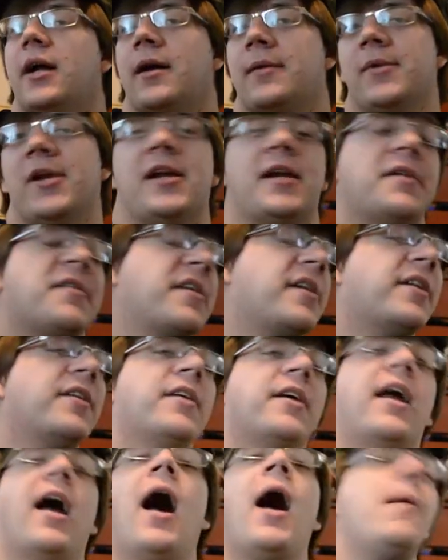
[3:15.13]
I'm not even gonna
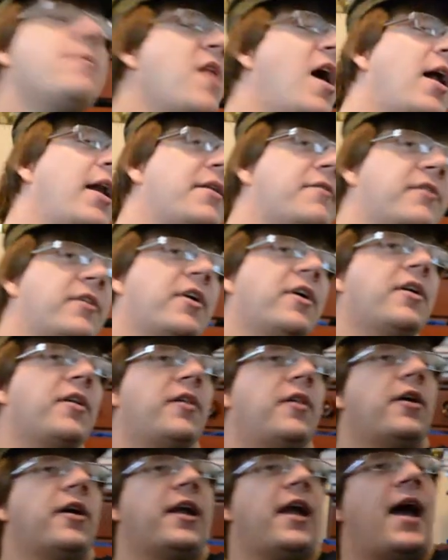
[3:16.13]
look. I'm not even gonna
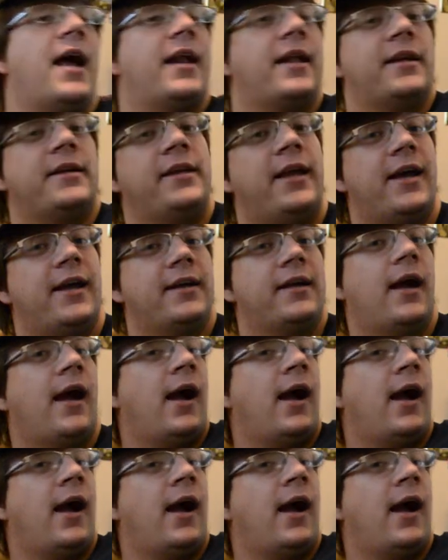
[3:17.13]
look at it yet.